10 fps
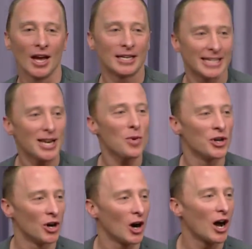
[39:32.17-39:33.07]
Does anyone
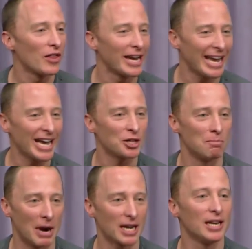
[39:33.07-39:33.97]
know how they catch
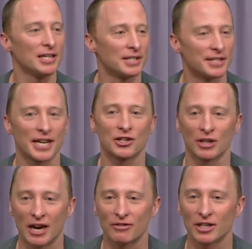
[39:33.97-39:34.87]
monkeys in
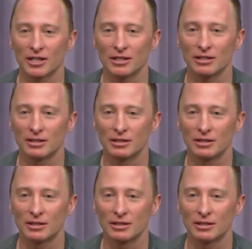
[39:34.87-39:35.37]
Central Africa?